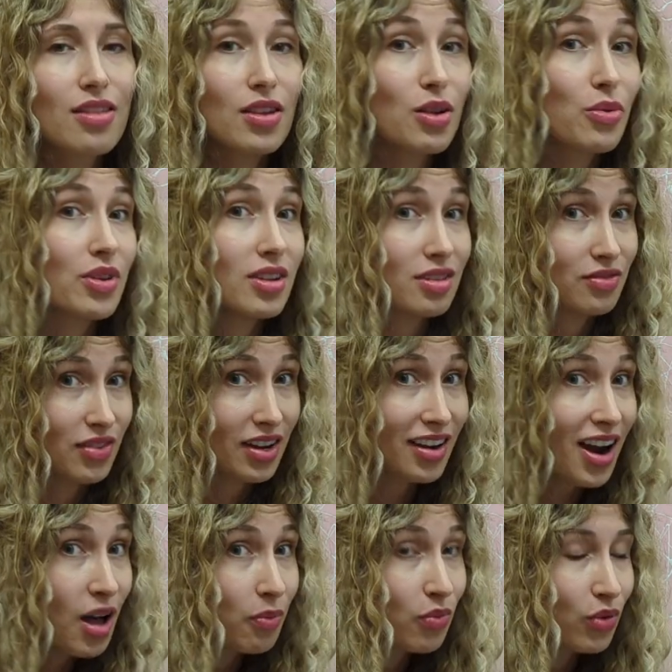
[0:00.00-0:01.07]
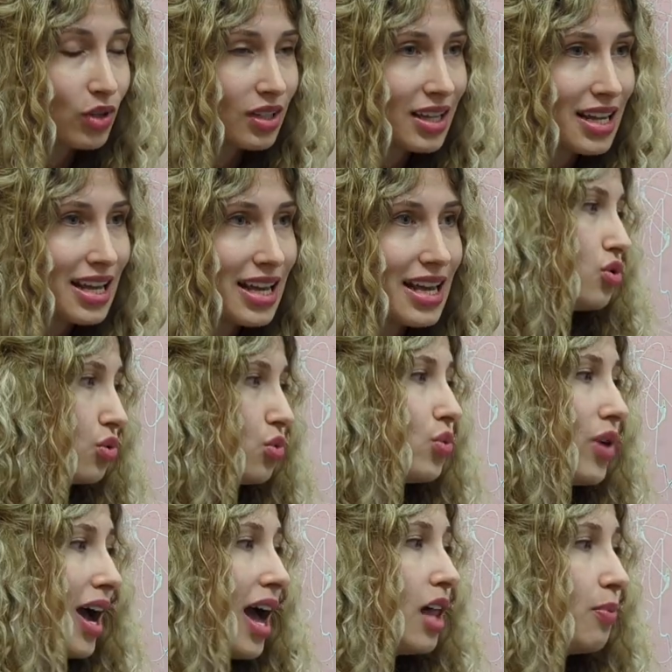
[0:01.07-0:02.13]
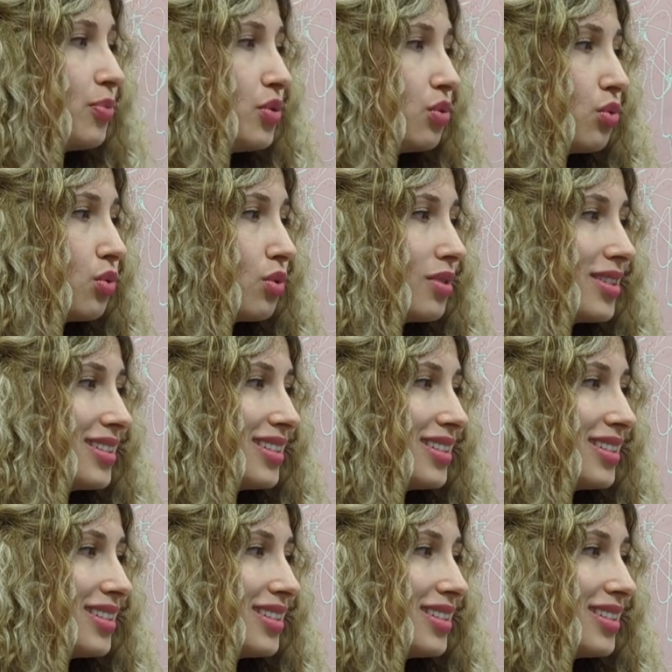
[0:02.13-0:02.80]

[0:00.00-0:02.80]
theory is very helpful, to help you